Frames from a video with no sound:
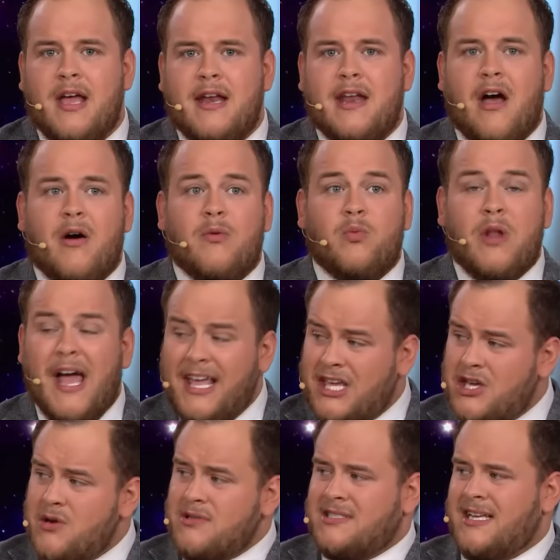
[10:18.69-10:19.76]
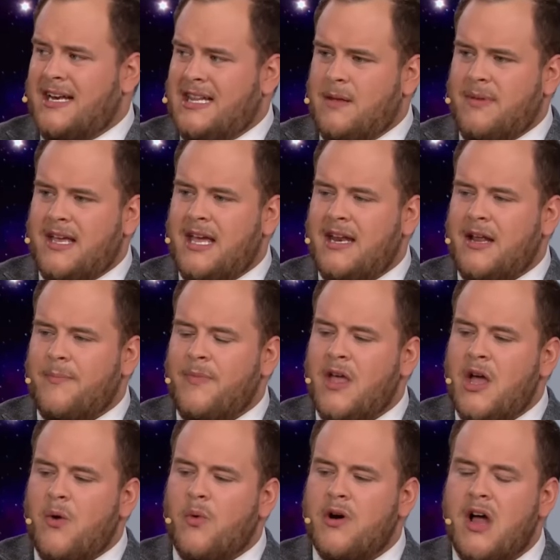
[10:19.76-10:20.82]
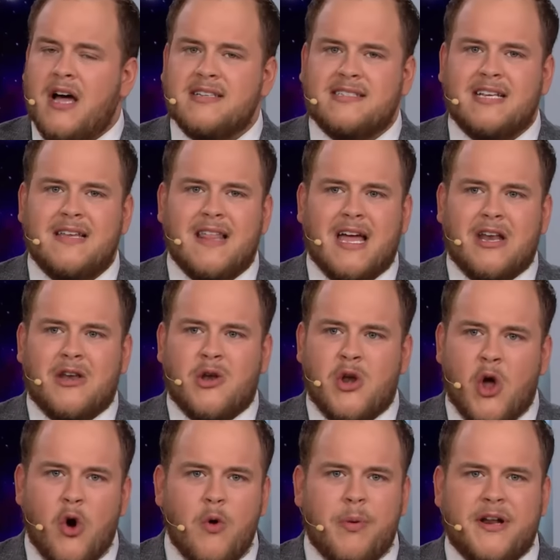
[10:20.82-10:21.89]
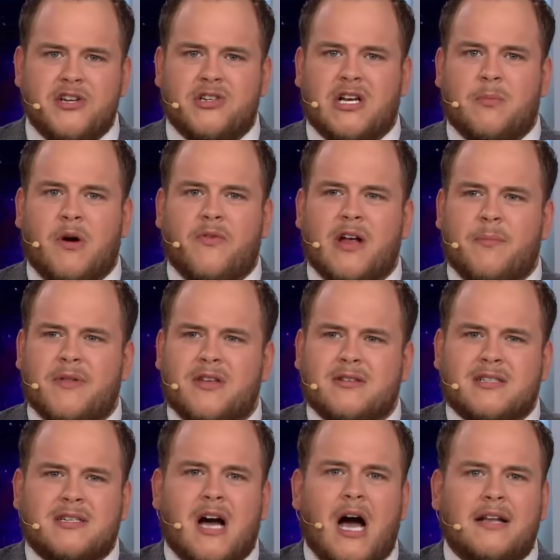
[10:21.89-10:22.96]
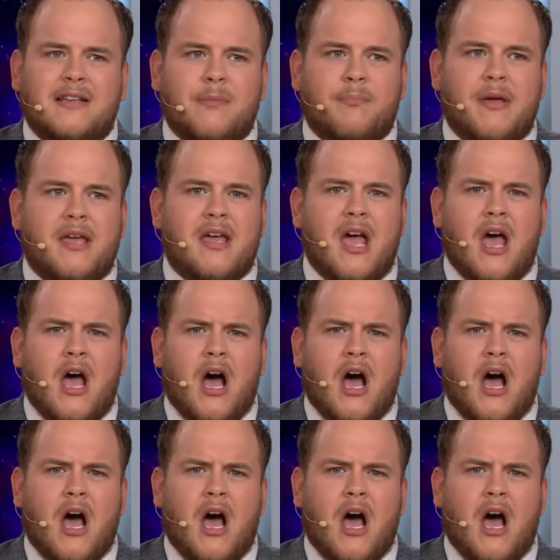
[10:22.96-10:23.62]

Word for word: Now, like you said in the beginning, we're not saying that nobody should come over here, but there's got to be